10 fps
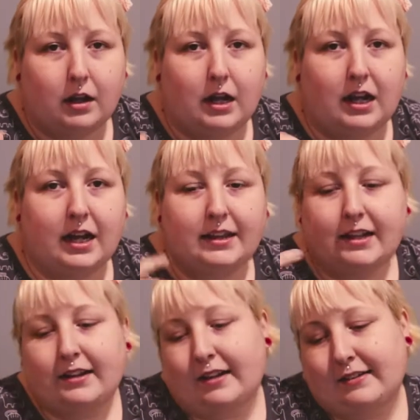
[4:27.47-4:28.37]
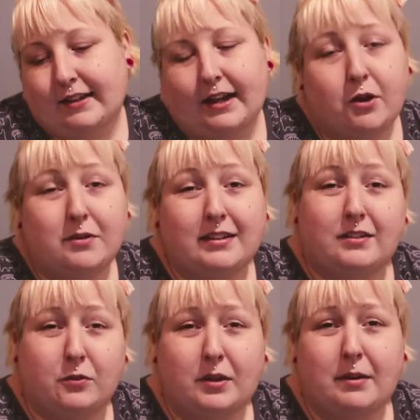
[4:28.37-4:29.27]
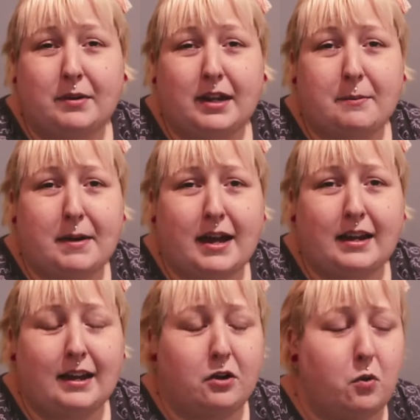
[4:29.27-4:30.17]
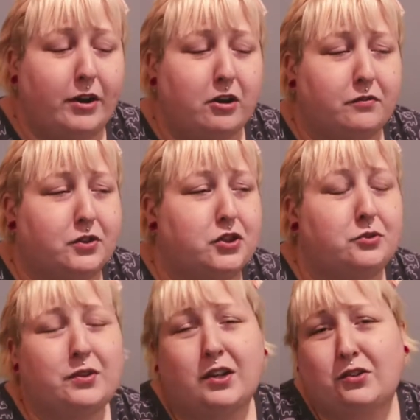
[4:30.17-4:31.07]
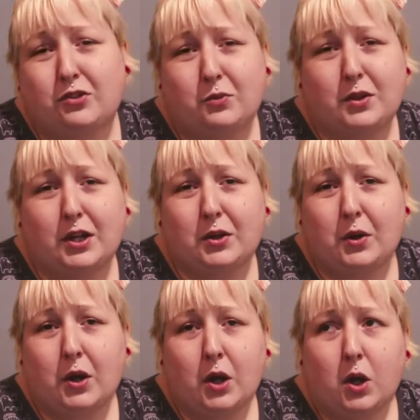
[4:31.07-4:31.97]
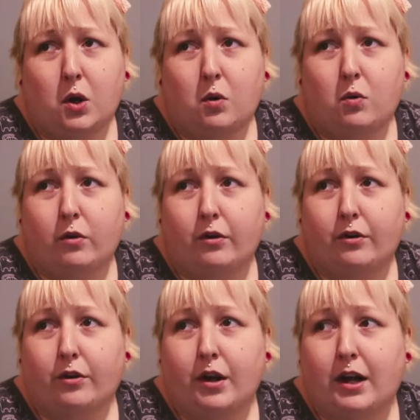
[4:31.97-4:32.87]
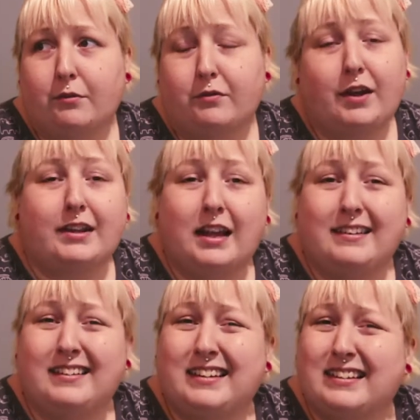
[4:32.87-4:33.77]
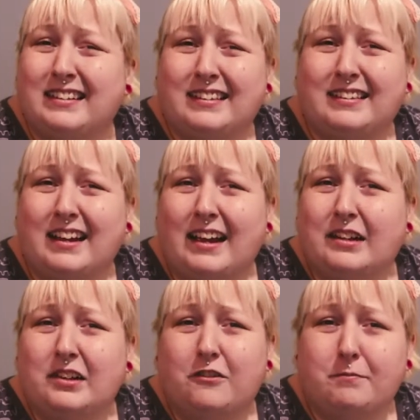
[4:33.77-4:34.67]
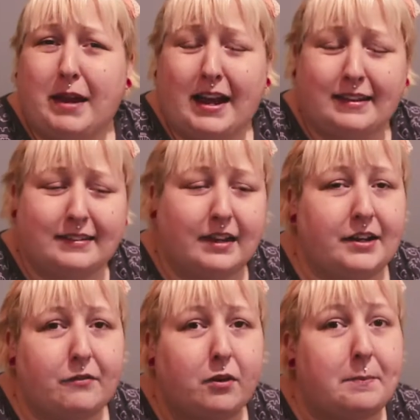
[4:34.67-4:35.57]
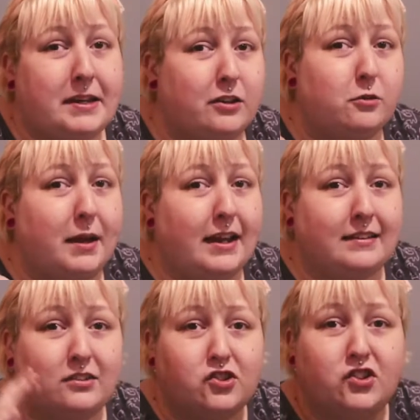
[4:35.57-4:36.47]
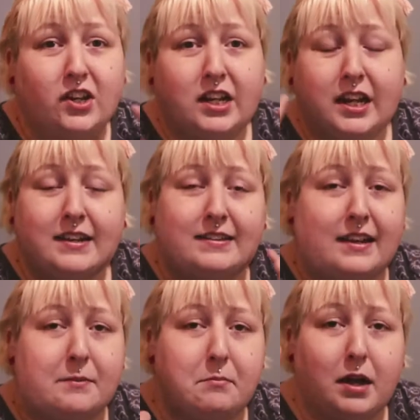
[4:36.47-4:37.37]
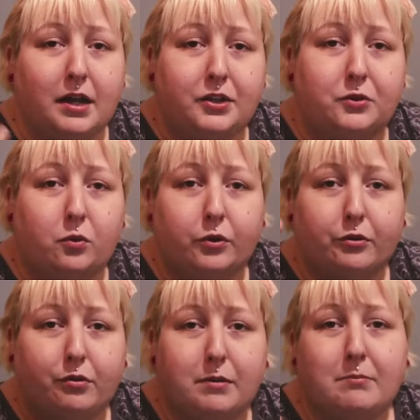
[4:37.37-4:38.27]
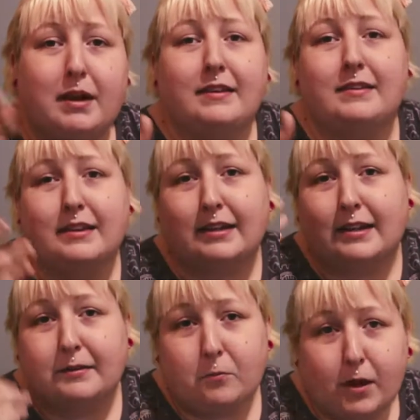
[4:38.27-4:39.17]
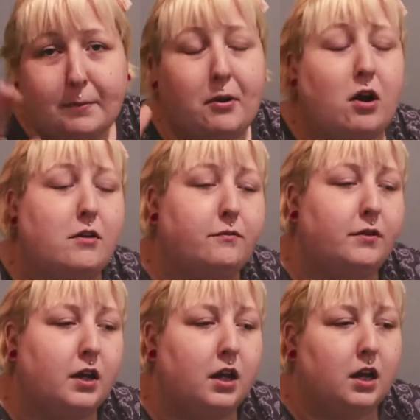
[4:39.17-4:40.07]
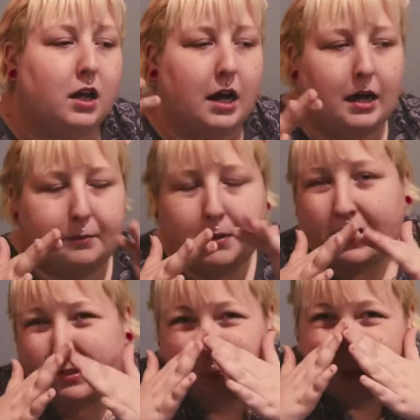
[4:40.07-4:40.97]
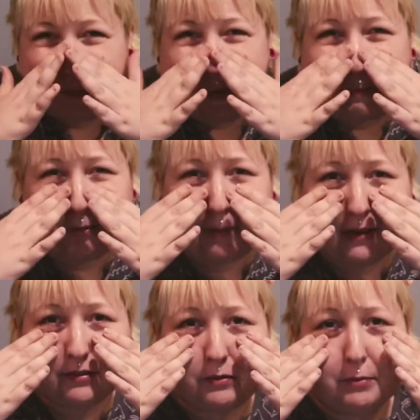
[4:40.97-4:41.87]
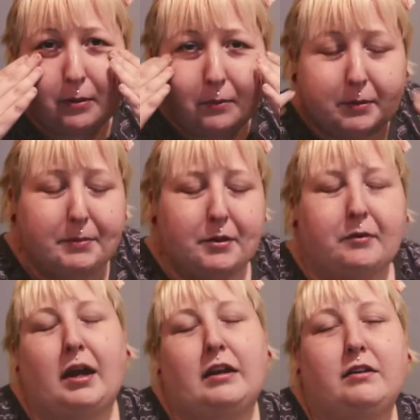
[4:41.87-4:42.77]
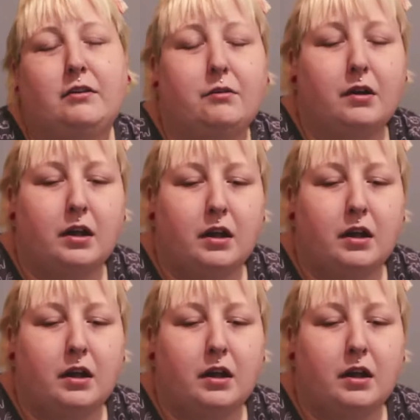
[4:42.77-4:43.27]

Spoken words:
And then, like I said, I always exfoliate when I get back, and I'll quite often use a soothing or revitalizing style of mask. Never a peel mask, just a nice mud or cream mask that can wipe off. The paper masks would probably be okay too.